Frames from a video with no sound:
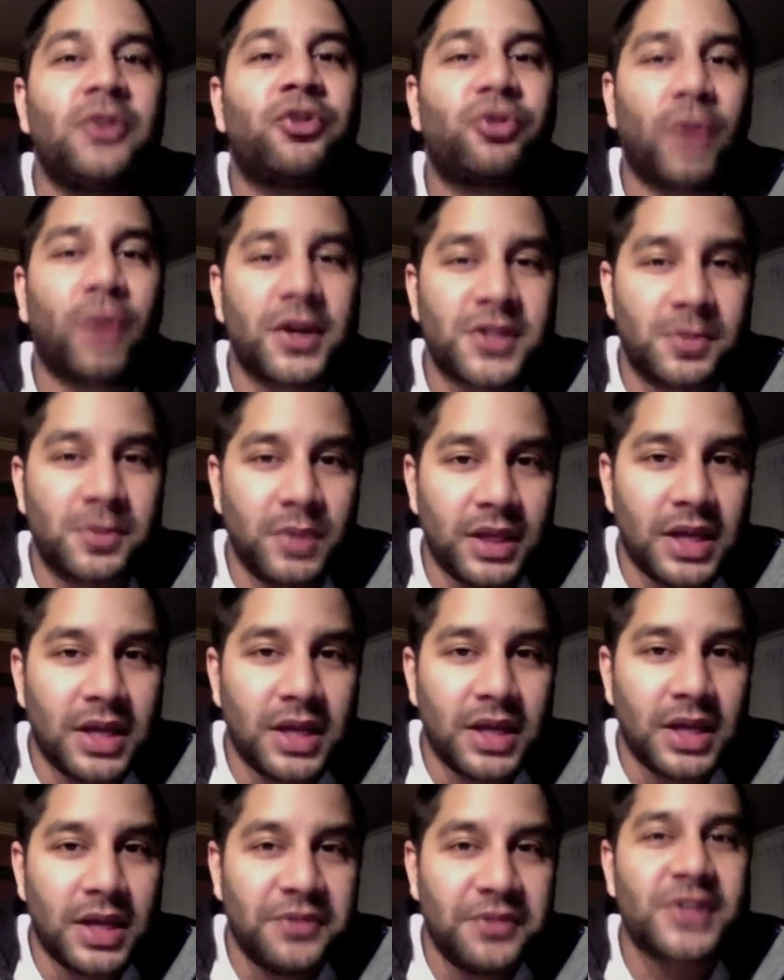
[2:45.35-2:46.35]
Trust
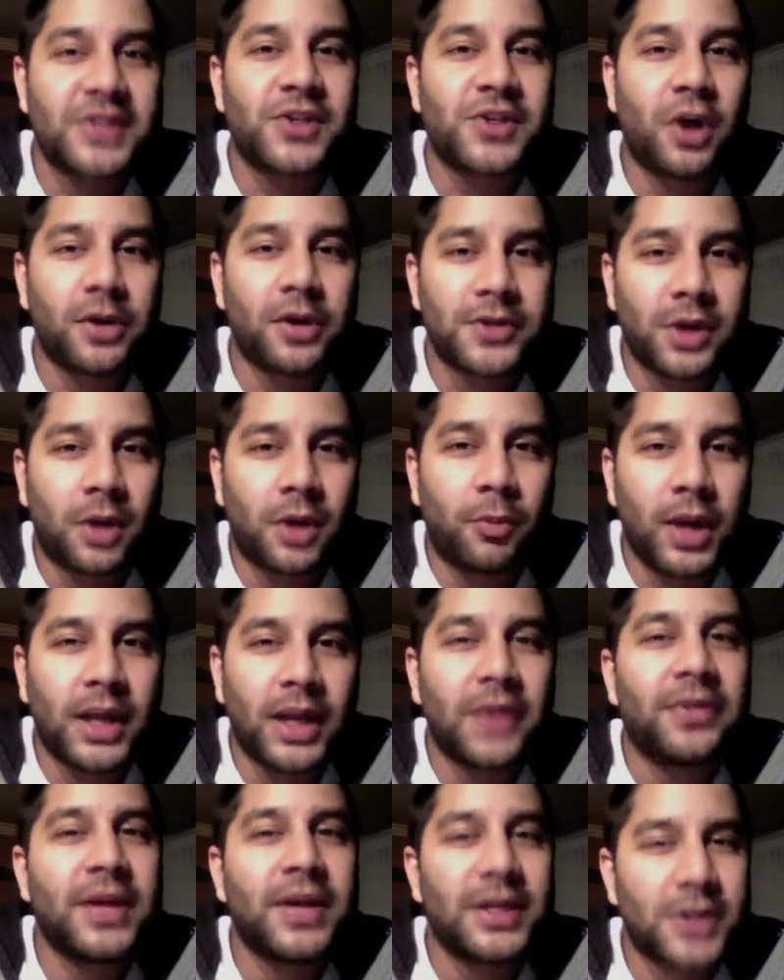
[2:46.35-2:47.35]
me, this All-Star
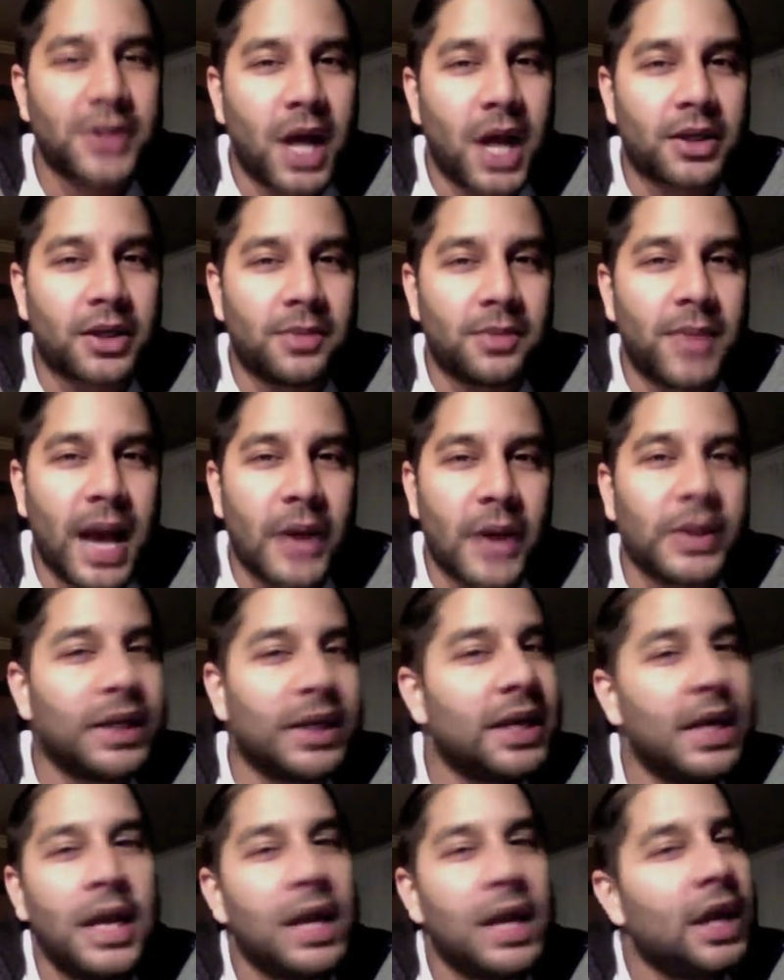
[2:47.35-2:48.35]
break, they talked about it.